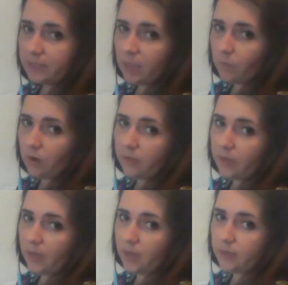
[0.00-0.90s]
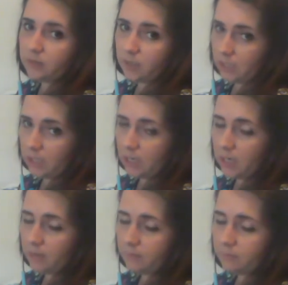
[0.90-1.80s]
they were in
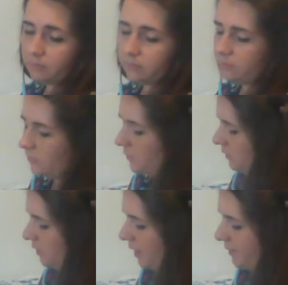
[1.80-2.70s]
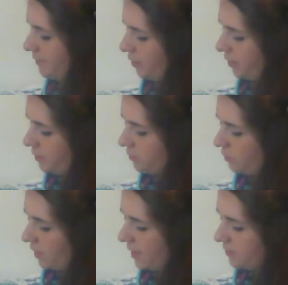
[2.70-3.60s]
the anterior
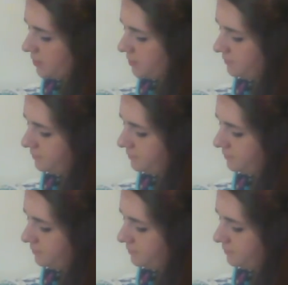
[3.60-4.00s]
thorax.